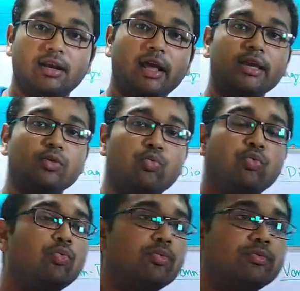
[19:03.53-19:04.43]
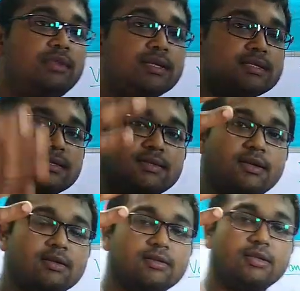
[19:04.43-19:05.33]
Like this,
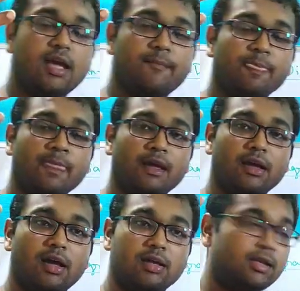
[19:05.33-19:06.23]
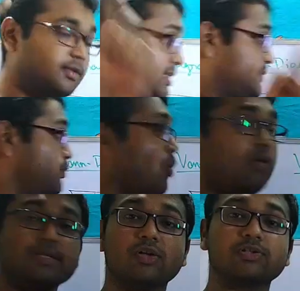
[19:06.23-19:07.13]
the, uh, the this
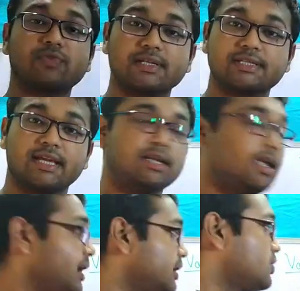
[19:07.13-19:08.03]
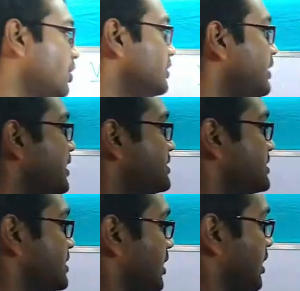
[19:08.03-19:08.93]
board is also a set. It
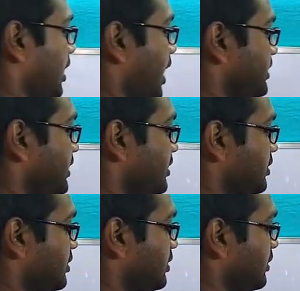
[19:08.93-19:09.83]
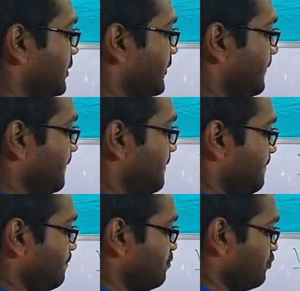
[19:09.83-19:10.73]
contains, I think, uh,
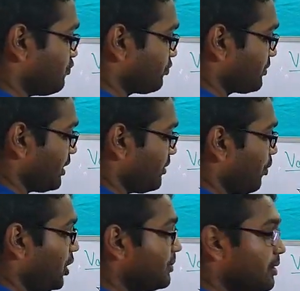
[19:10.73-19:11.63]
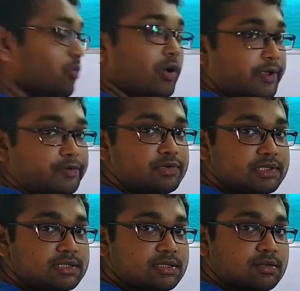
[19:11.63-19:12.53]
um, polymer
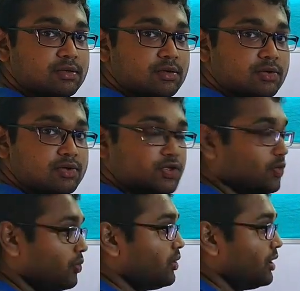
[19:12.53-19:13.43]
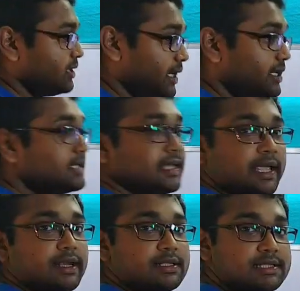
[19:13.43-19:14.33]
molecules. So that is
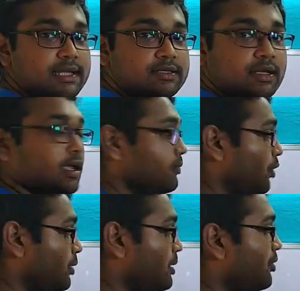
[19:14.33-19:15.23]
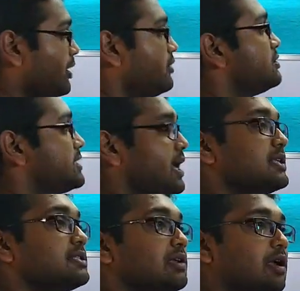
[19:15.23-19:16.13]
again a set. Polymer molecules
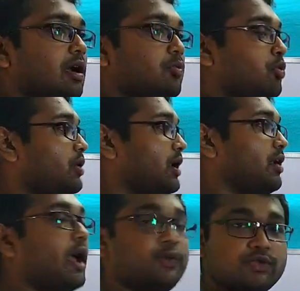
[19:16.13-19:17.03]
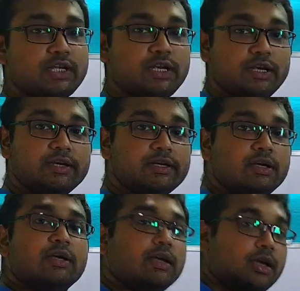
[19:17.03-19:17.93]
has carbon and hydrogen in it.
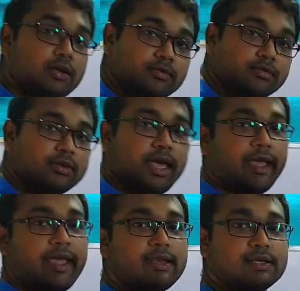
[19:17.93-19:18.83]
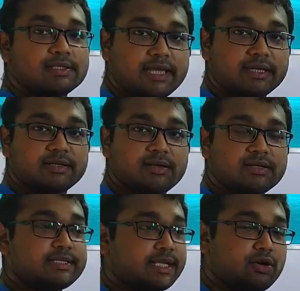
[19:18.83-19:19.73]
Again a set,
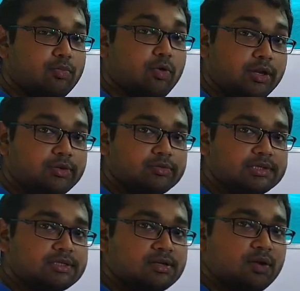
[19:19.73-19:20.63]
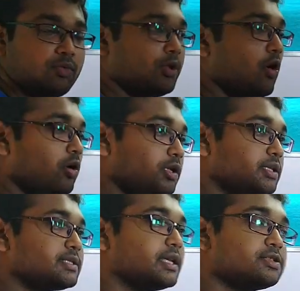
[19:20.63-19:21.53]
set of molecules. We all
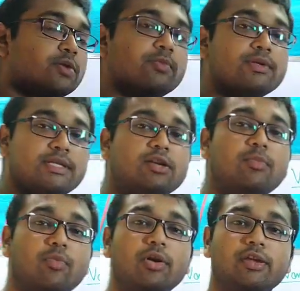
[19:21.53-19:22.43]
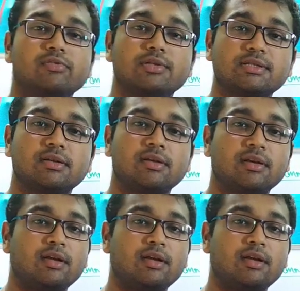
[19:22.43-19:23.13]
are the sets of set of molecules.